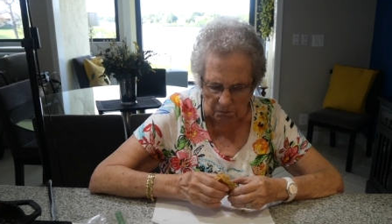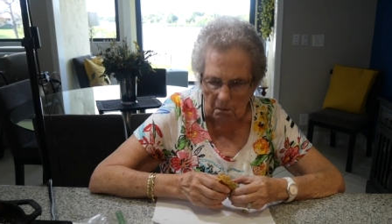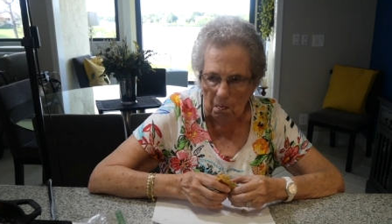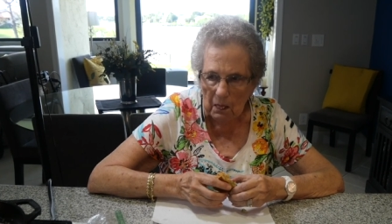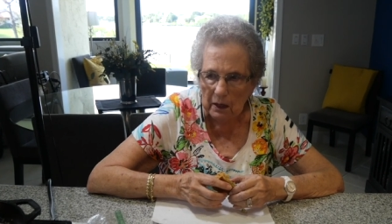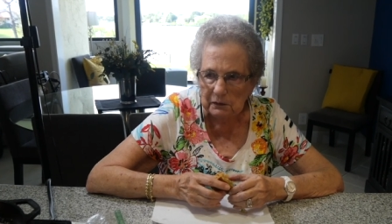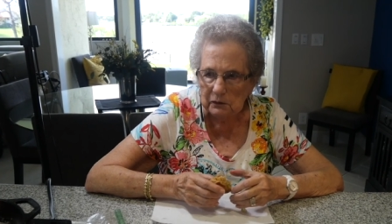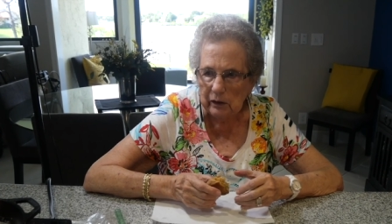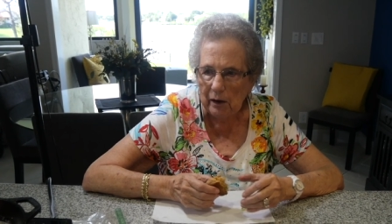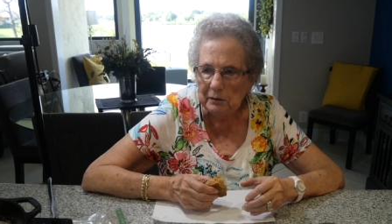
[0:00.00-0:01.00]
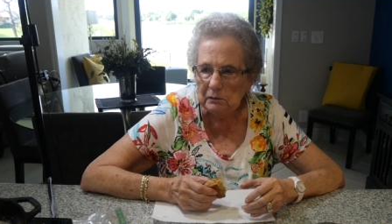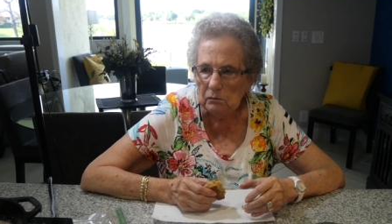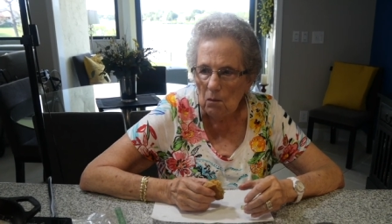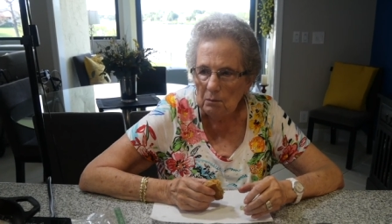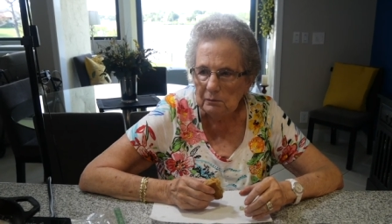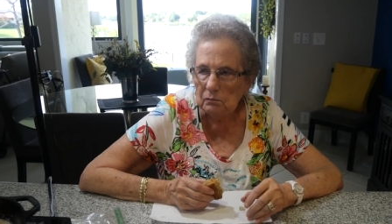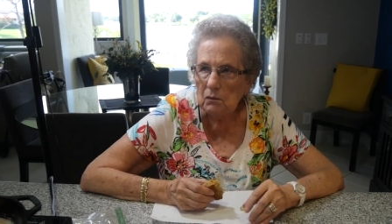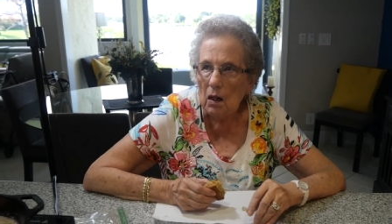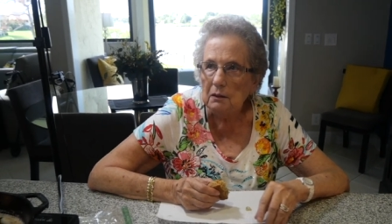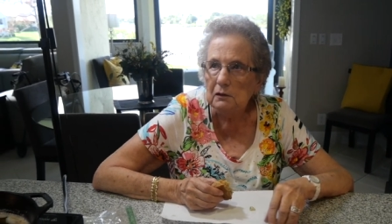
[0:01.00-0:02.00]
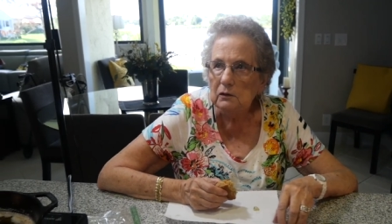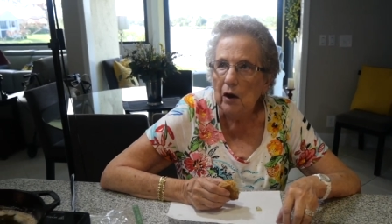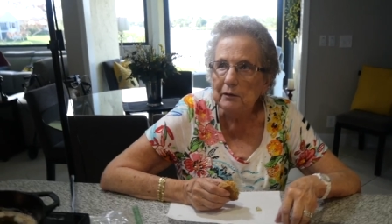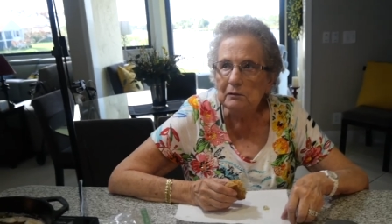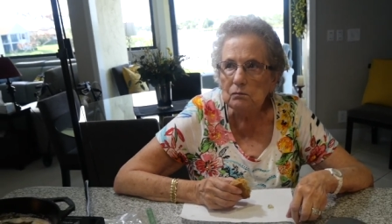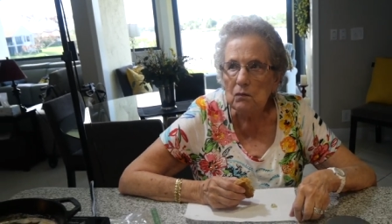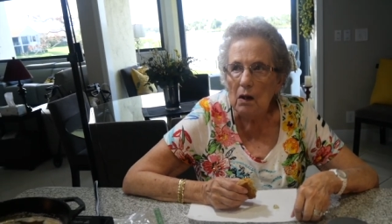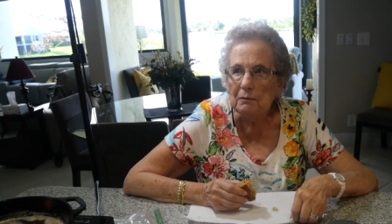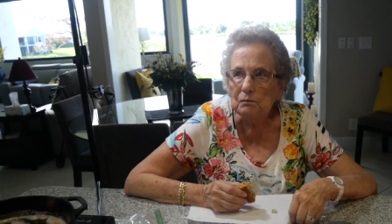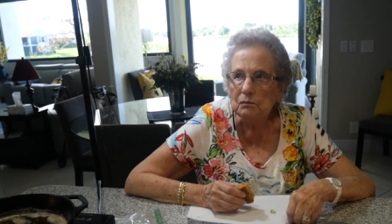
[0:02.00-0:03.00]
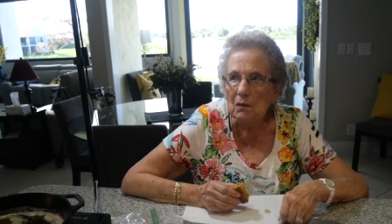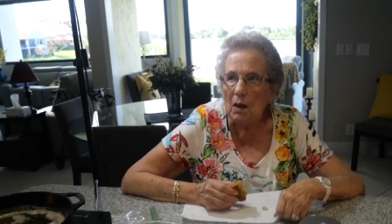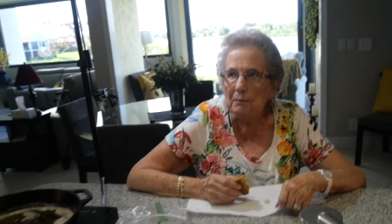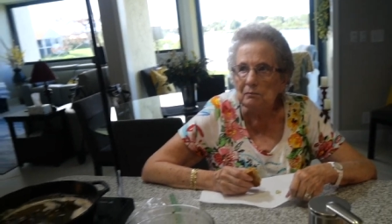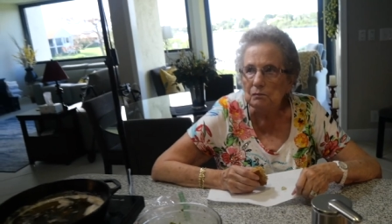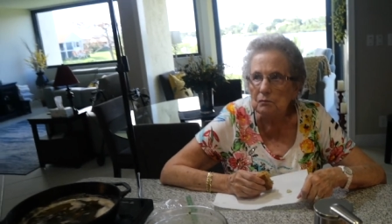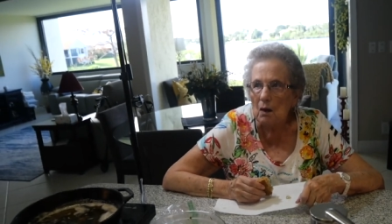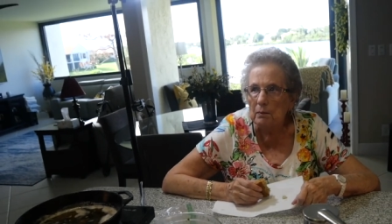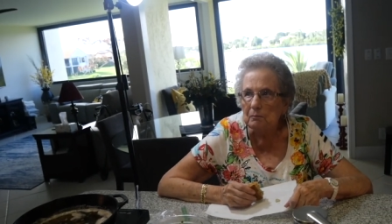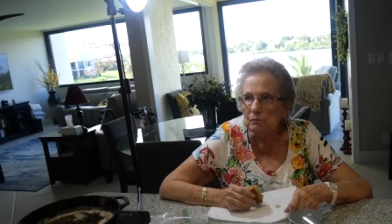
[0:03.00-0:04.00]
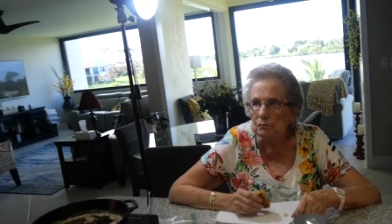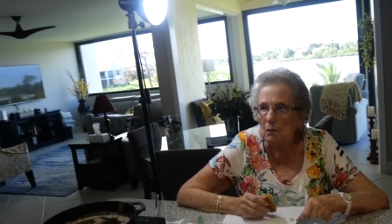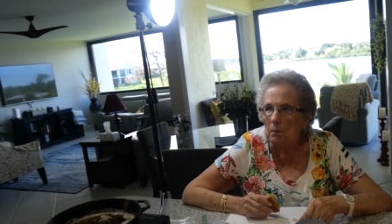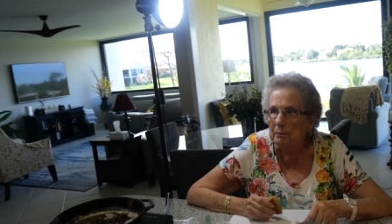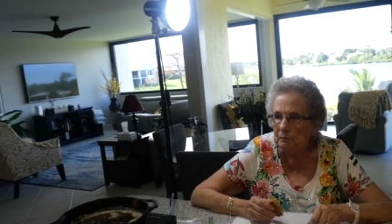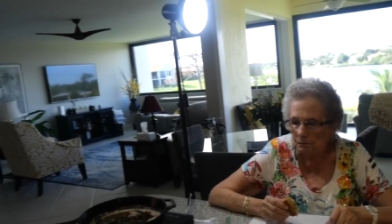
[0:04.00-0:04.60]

Anyhow, enjoy. Make yourself some fried green tomatoes Yes. and enjoy.